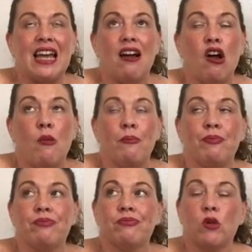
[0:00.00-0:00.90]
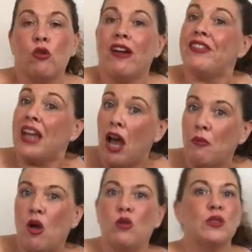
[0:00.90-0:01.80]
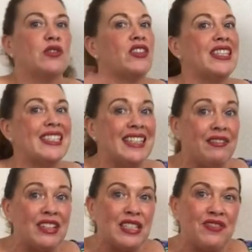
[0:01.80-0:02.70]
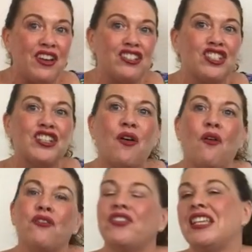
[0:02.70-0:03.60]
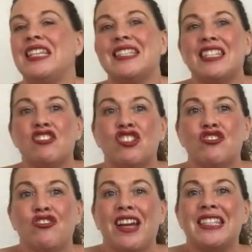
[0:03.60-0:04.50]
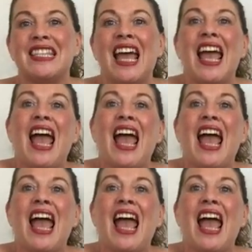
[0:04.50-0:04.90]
around the armholes for the sleeveless version of the cinchet dress.